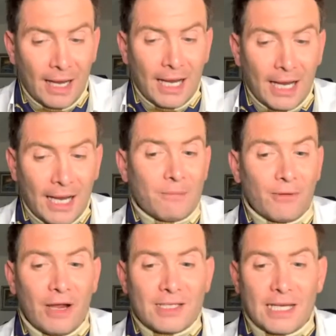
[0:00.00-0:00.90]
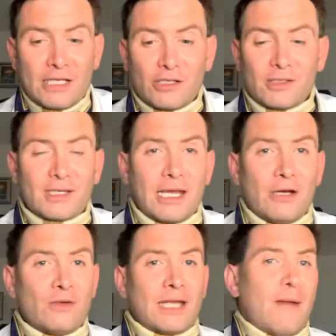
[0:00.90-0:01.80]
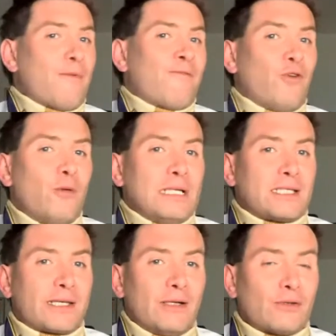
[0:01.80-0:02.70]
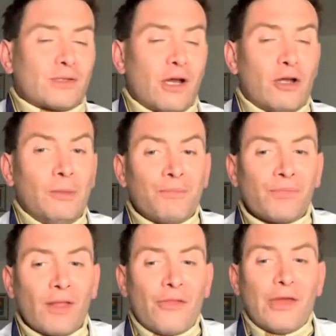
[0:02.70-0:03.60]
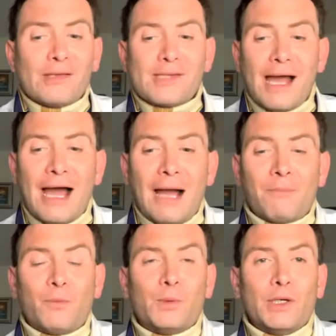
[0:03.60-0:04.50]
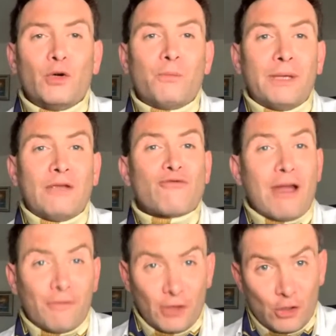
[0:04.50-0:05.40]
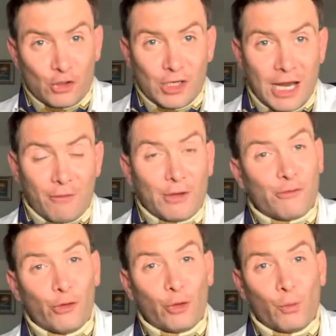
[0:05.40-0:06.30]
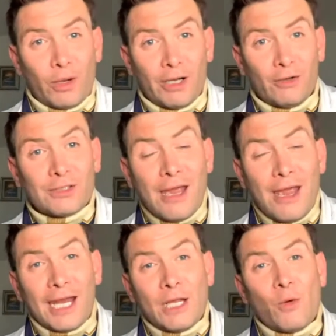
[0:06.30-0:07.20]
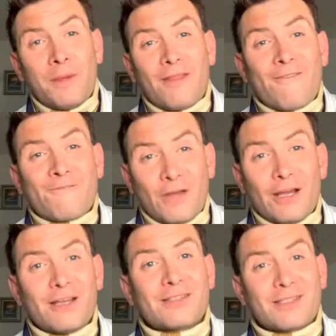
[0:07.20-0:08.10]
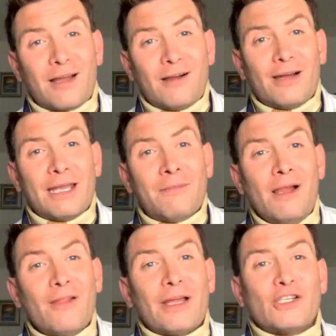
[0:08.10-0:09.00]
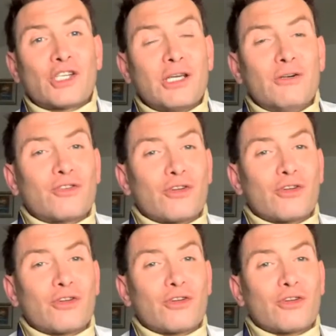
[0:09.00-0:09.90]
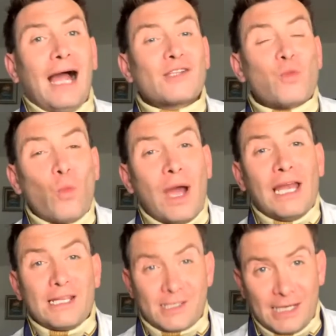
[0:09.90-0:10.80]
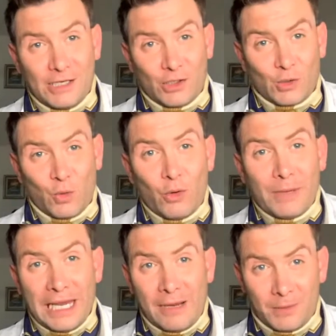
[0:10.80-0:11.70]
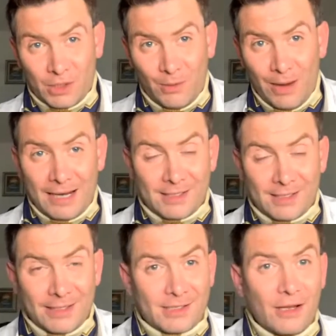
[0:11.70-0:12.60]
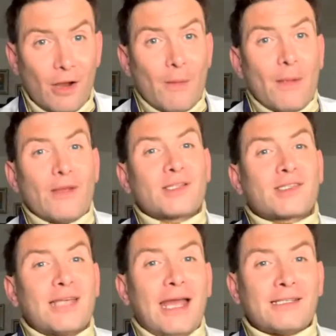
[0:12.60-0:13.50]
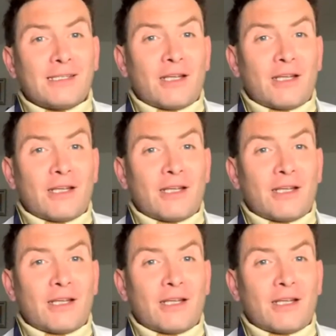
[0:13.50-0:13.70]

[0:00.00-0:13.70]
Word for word: and improvisation skills and performance skills. So, this app will be revolutionary for the world. And it will be the first time that children, as well as teachers, will be able to access set